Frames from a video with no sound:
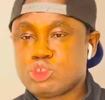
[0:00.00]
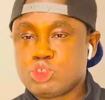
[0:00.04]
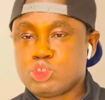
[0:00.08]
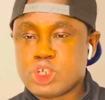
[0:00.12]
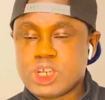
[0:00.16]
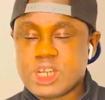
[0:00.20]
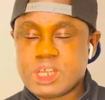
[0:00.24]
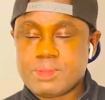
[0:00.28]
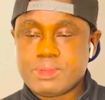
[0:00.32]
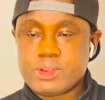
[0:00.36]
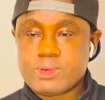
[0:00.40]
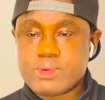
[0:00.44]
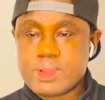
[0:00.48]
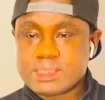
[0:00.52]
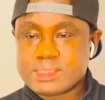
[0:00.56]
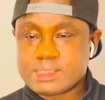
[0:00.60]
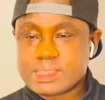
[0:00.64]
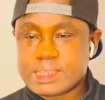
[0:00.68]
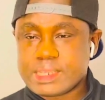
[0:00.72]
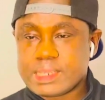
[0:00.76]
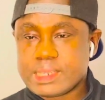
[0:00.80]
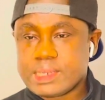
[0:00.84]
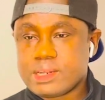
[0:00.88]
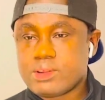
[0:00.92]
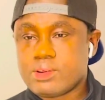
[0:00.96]
joining me once
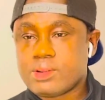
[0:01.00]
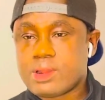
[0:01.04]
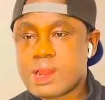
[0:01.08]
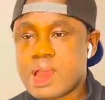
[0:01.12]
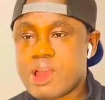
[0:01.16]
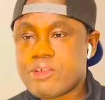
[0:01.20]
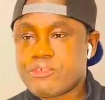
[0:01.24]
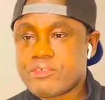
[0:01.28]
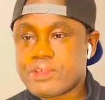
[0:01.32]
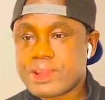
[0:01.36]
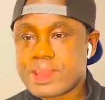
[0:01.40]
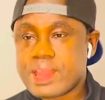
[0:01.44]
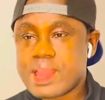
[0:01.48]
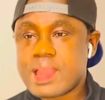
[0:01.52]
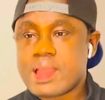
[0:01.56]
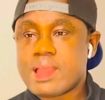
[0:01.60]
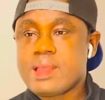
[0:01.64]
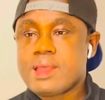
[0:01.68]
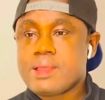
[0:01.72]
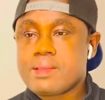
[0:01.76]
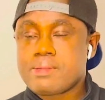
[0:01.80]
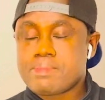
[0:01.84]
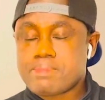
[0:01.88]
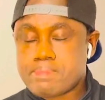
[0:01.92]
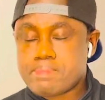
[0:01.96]
again on Africa,
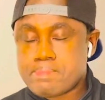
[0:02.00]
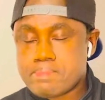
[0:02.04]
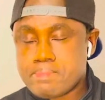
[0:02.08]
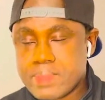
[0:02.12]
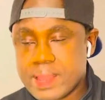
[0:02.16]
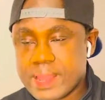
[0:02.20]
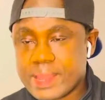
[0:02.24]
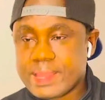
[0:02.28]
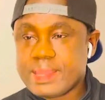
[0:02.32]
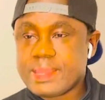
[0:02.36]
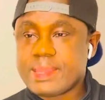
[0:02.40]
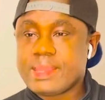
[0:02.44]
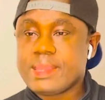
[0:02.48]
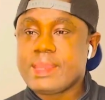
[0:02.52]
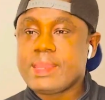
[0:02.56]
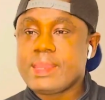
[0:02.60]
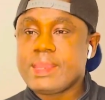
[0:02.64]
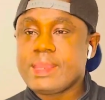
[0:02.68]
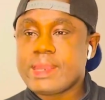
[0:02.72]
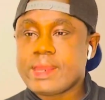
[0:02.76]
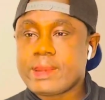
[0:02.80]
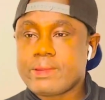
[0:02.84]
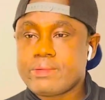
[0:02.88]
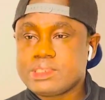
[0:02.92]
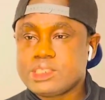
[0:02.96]
my
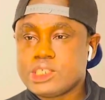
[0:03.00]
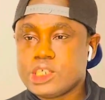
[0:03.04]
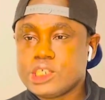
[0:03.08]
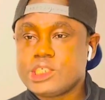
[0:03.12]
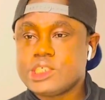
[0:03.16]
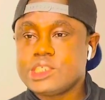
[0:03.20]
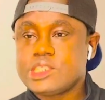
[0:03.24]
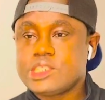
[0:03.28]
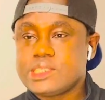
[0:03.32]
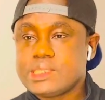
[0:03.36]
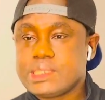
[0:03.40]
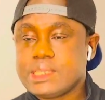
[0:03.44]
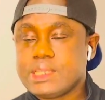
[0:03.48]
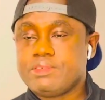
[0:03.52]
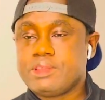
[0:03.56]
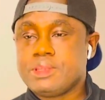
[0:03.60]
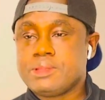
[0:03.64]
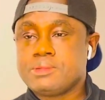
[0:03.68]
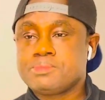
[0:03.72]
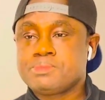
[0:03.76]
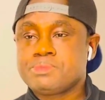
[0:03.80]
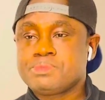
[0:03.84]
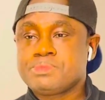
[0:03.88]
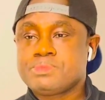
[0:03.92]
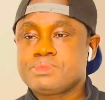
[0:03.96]
heritage TV.
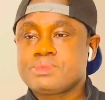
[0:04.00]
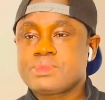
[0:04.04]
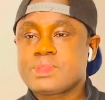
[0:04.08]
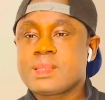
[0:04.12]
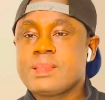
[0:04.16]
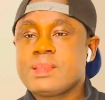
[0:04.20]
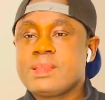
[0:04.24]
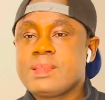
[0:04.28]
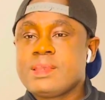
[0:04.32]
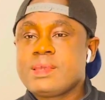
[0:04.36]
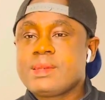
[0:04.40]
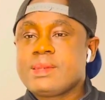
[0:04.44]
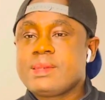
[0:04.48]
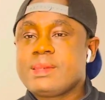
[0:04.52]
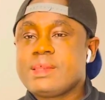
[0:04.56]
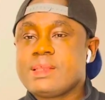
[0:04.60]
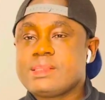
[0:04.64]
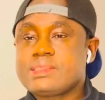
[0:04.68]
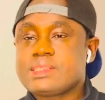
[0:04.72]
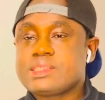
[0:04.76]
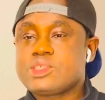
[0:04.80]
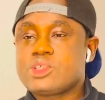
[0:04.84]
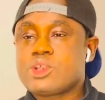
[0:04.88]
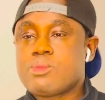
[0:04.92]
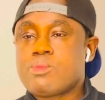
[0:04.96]
This
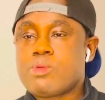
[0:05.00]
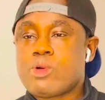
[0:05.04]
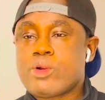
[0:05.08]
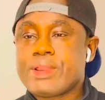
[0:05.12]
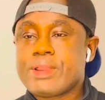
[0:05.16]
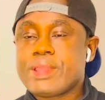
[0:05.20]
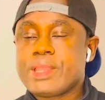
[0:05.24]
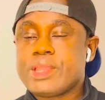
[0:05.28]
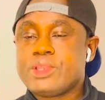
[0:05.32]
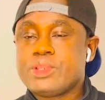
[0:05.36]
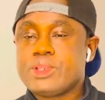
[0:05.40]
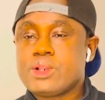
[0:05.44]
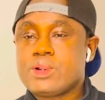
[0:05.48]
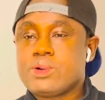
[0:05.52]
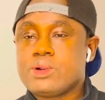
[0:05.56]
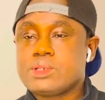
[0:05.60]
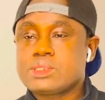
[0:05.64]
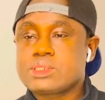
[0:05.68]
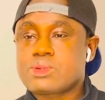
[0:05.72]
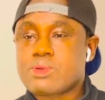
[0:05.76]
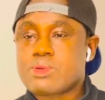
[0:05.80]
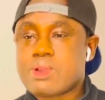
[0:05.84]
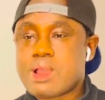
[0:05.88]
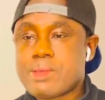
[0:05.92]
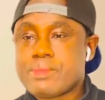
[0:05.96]
is your boy and your
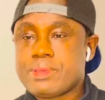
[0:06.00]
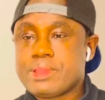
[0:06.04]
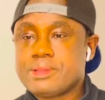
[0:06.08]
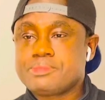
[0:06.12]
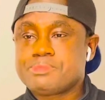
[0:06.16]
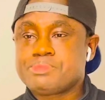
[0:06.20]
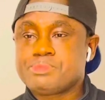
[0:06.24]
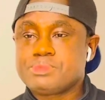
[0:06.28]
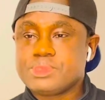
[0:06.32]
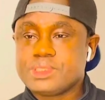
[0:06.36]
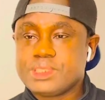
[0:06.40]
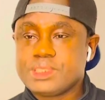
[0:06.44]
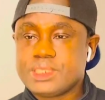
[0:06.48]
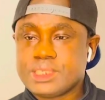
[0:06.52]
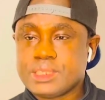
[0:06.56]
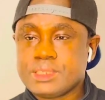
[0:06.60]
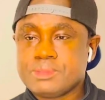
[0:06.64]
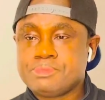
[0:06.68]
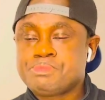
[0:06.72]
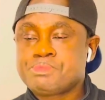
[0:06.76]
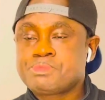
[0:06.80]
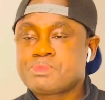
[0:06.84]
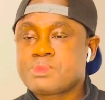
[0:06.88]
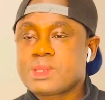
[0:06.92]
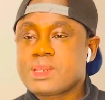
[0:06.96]
host, Kwame, the
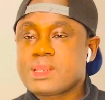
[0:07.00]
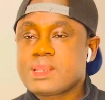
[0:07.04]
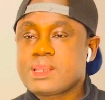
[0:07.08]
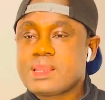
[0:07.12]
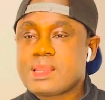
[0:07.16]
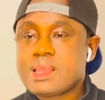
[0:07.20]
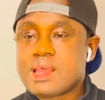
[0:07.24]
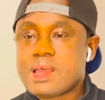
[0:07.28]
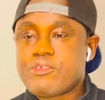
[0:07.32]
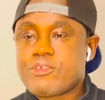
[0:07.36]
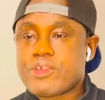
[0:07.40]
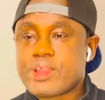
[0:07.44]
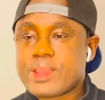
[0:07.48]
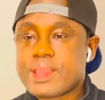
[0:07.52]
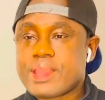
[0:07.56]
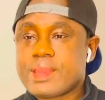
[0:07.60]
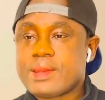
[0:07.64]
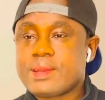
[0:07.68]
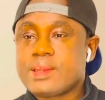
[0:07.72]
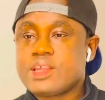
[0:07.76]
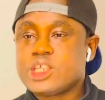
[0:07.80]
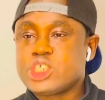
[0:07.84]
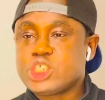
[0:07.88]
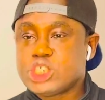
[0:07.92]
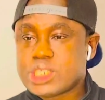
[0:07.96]

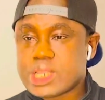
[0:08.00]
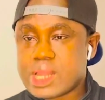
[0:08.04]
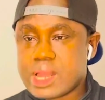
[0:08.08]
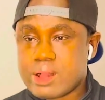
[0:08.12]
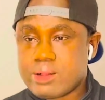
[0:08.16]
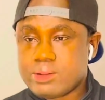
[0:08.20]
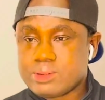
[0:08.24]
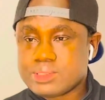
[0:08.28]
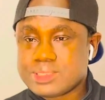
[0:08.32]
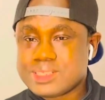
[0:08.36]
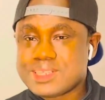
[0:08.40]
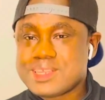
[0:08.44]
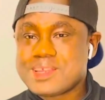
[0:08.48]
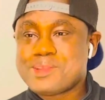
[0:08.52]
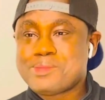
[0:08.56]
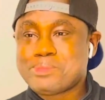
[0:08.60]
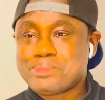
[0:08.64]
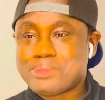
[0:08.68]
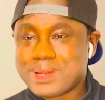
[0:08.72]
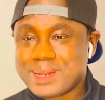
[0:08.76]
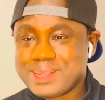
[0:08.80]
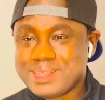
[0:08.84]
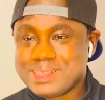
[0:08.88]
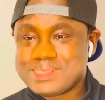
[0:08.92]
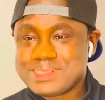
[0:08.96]
African child.
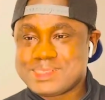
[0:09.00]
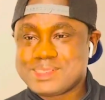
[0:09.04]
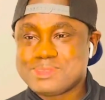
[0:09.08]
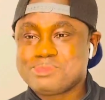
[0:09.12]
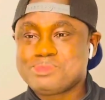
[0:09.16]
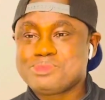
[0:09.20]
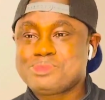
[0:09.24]
Please